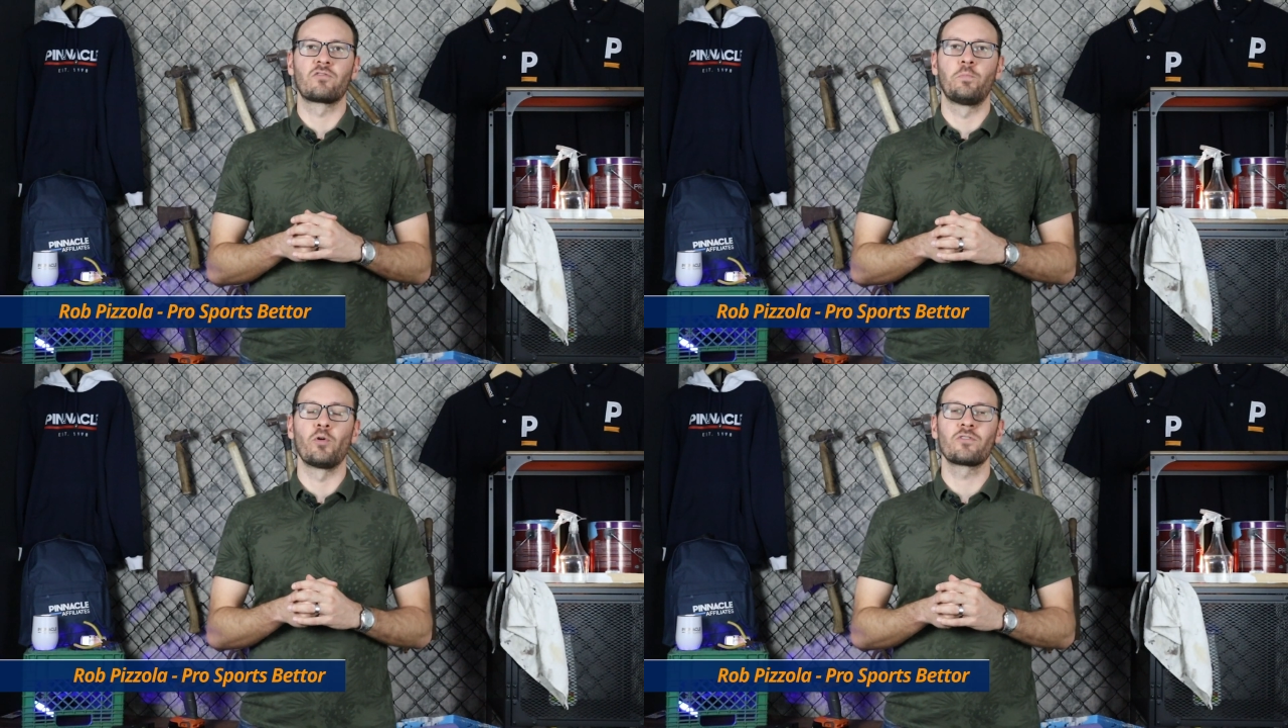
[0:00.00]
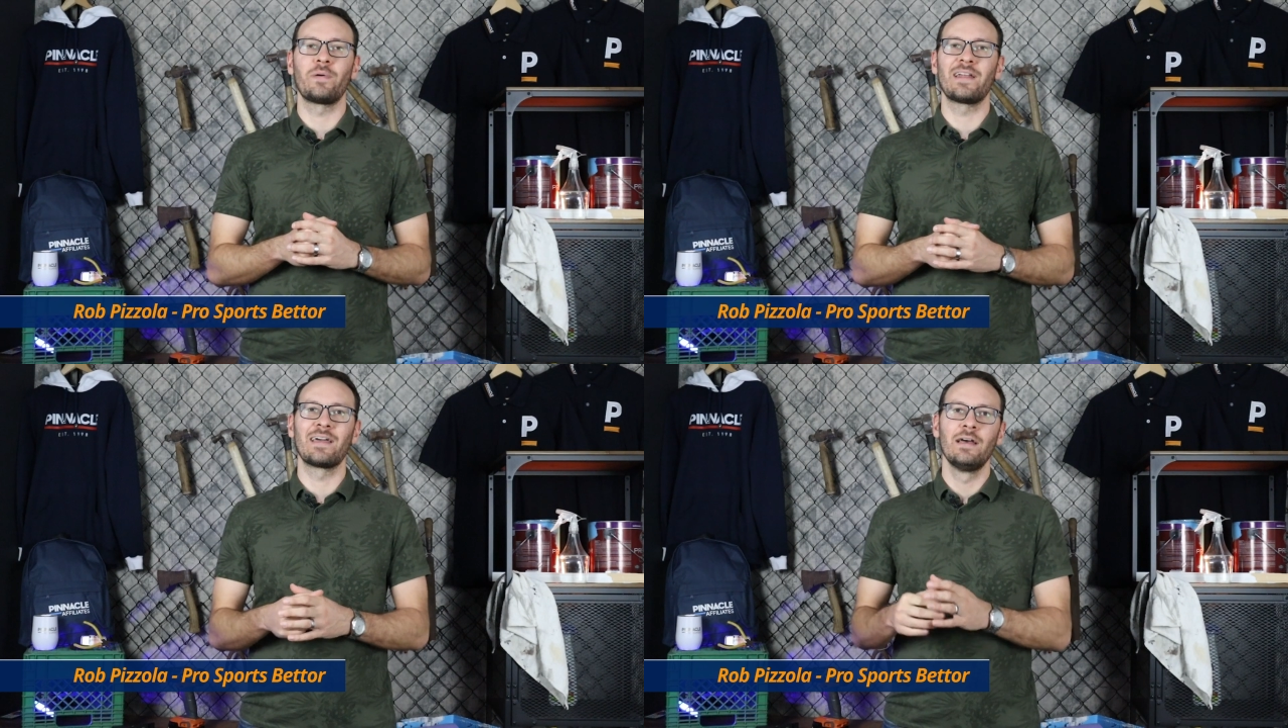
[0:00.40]
sports
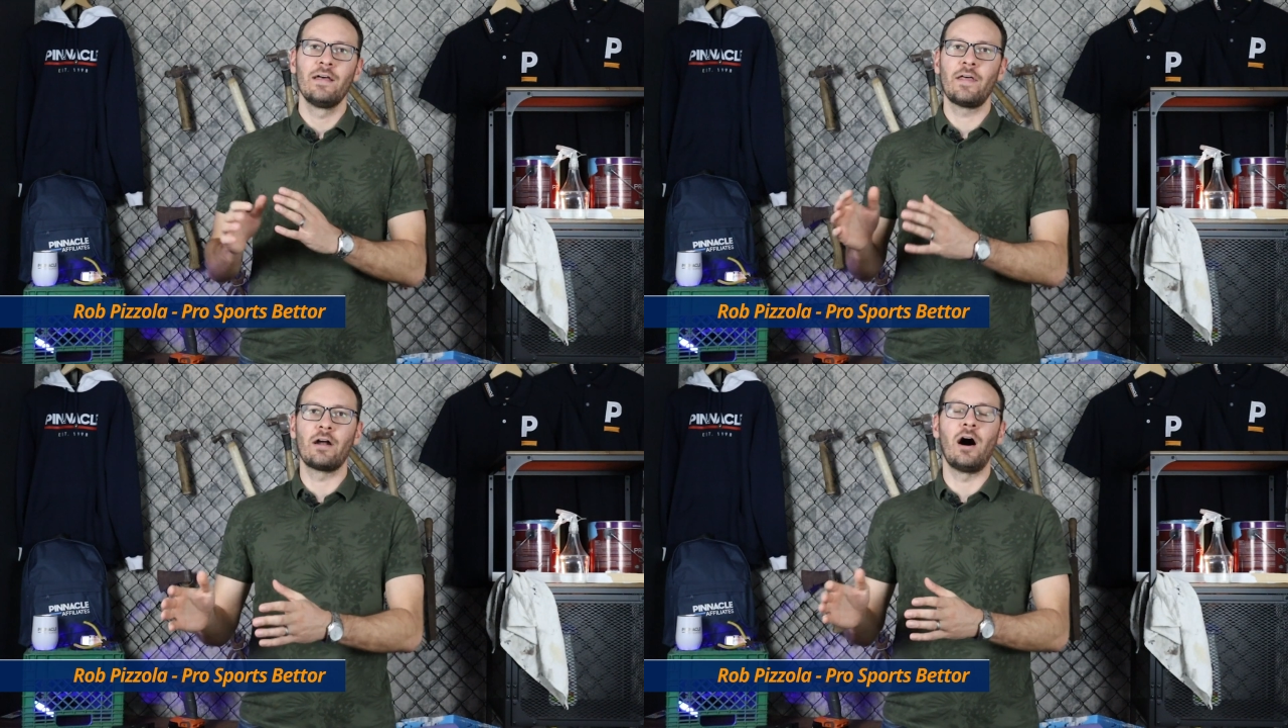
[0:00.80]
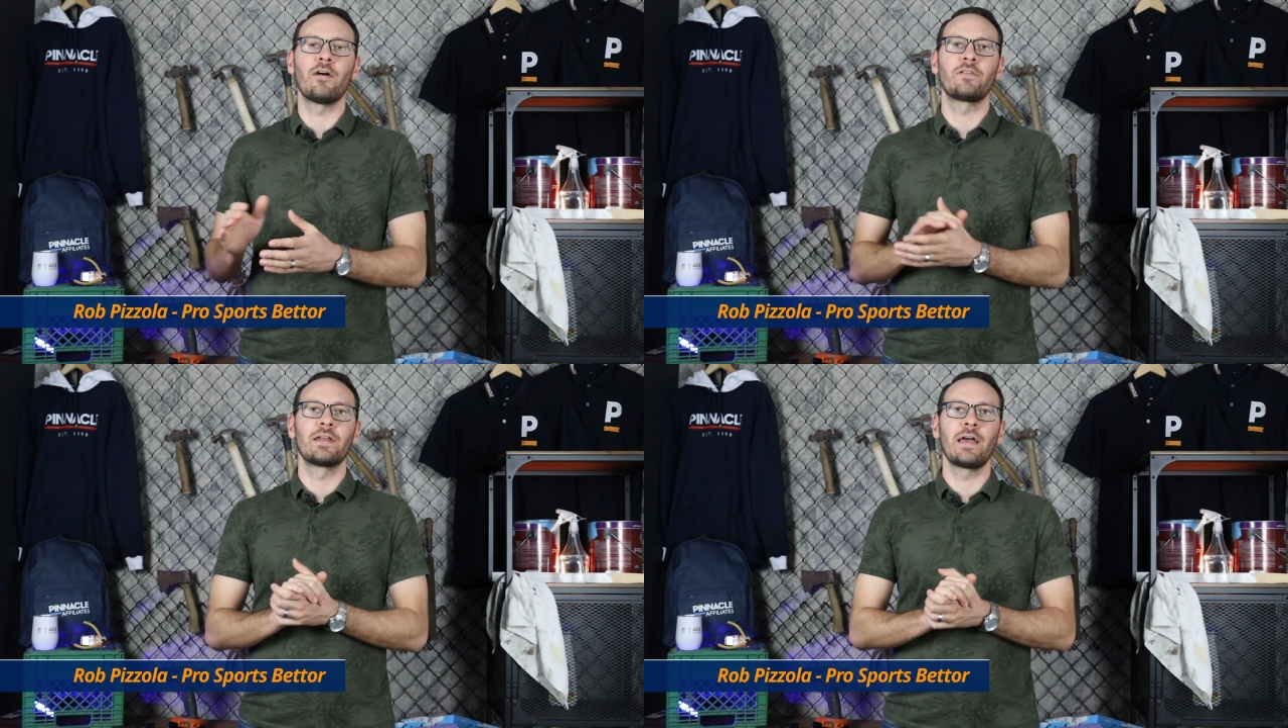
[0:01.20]
betting that
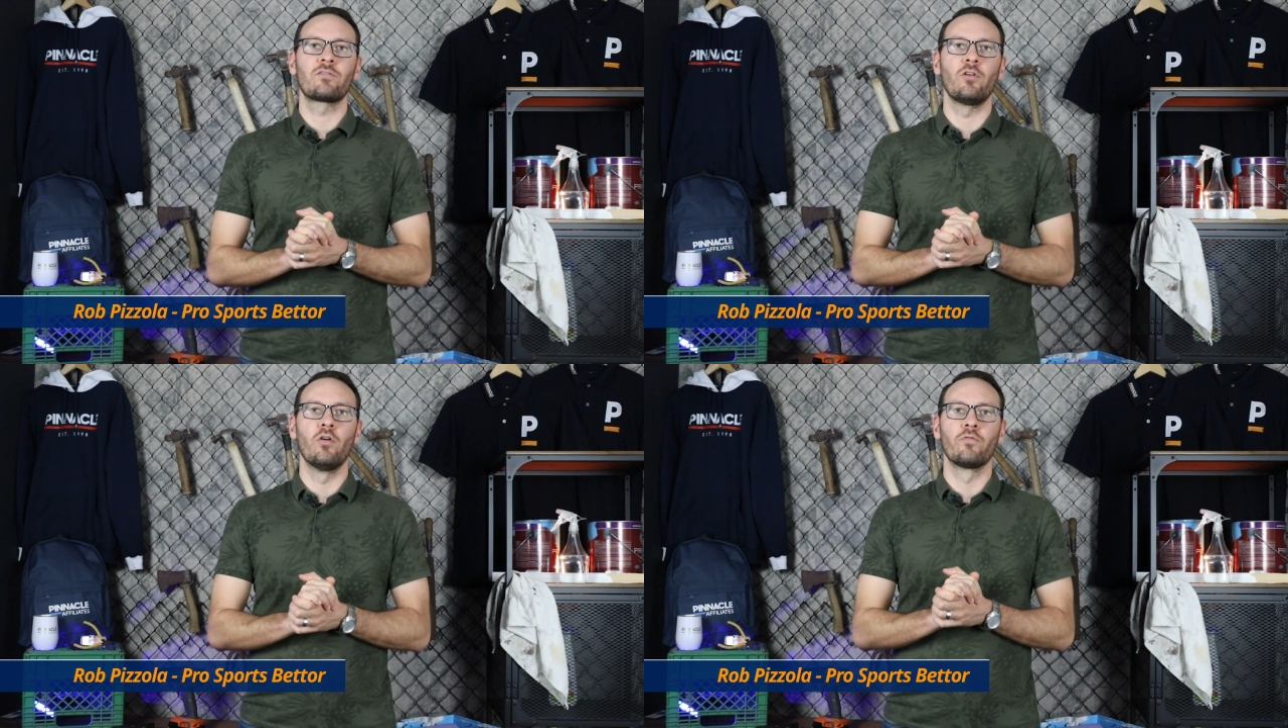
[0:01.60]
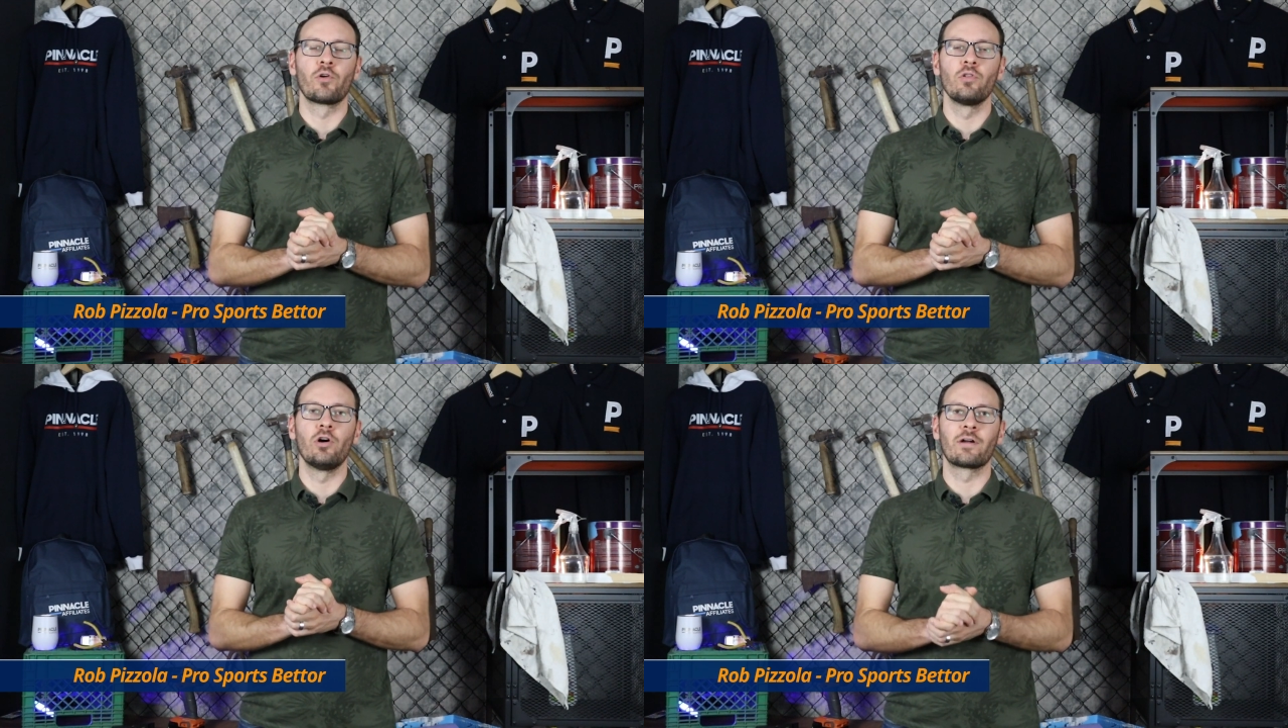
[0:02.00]
often gets
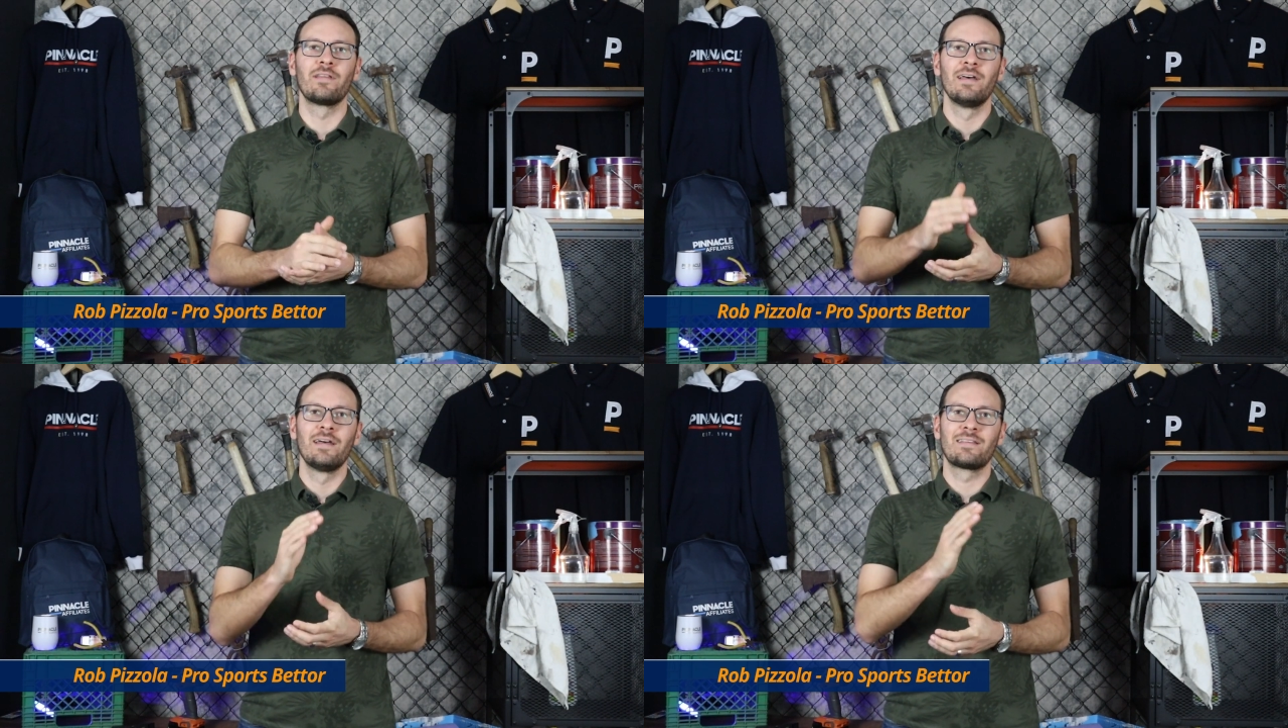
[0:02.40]
overlooked